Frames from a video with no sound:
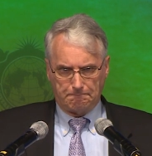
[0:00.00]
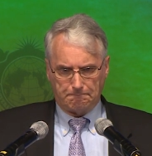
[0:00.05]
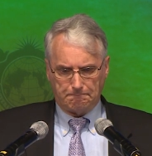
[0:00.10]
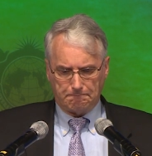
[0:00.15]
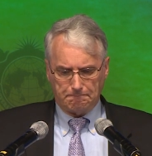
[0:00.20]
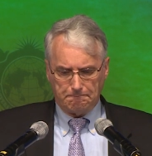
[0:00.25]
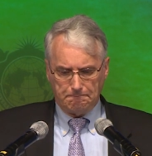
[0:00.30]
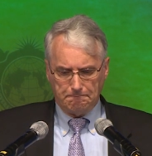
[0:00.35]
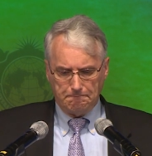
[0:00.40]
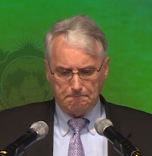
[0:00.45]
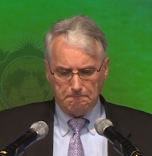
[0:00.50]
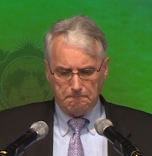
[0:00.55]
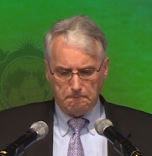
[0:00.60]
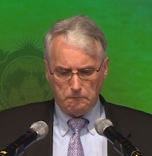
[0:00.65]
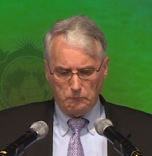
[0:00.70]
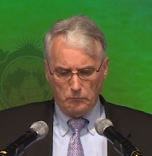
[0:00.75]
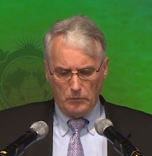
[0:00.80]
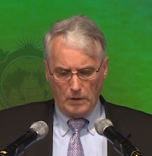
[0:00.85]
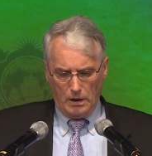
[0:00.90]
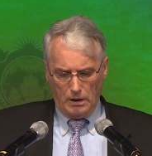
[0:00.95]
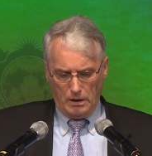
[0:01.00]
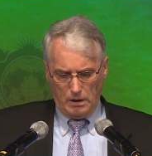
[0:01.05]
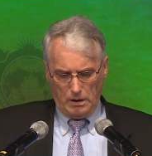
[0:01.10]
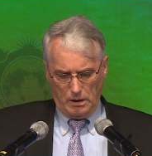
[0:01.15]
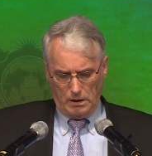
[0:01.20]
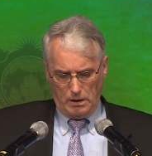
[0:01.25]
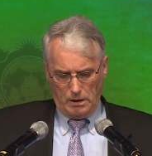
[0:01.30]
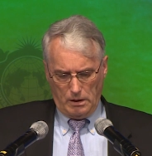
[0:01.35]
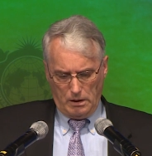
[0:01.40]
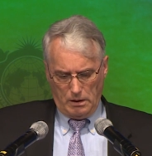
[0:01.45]

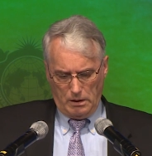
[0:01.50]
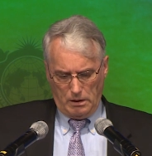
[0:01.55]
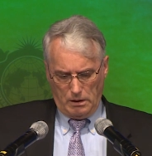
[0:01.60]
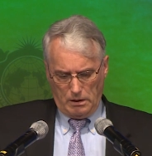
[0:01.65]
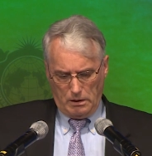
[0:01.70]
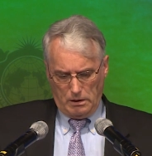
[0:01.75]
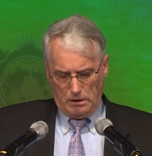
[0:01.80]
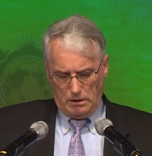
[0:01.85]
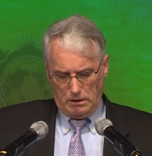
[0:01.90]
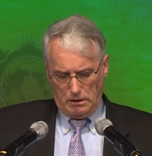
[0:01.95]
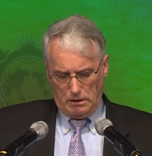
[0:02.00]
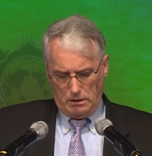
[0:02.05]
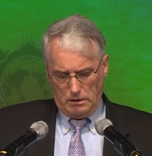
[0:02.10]
Nobody speaks.